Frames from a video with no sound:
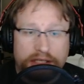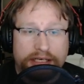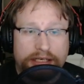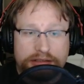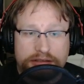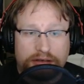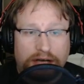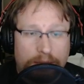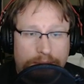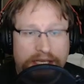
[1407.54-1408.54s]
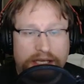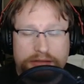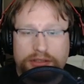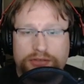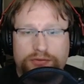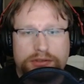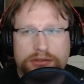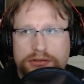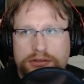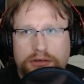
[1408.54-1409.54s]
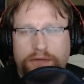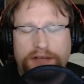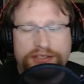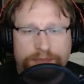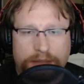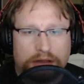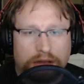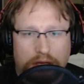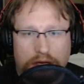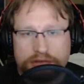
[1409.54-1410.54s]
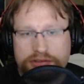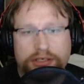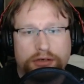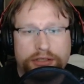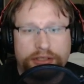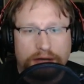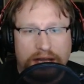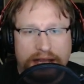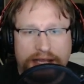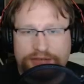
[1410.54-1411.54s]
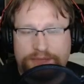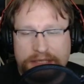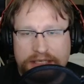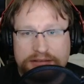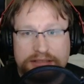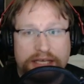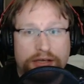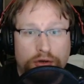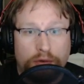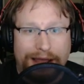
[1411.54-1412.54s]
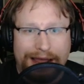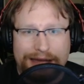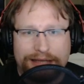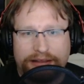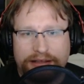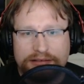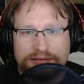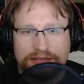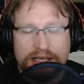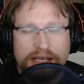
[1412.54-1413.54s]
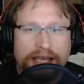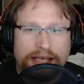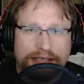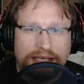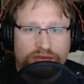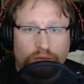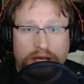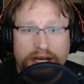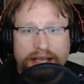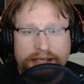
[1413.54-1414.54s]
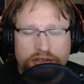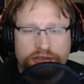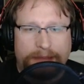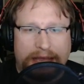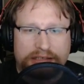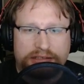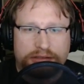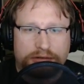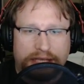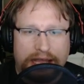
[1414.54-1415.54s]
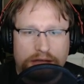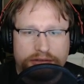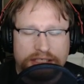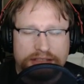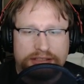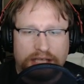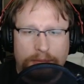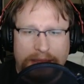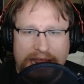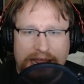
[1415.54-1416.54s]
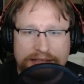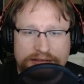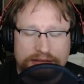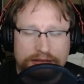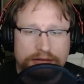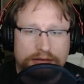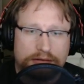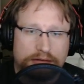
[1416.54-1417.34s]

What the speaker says: All they need is your IP address, which I'm sure Facebook logs. Go to your ISP, say who had this, and guess what? It goes back to your account, you dumbass.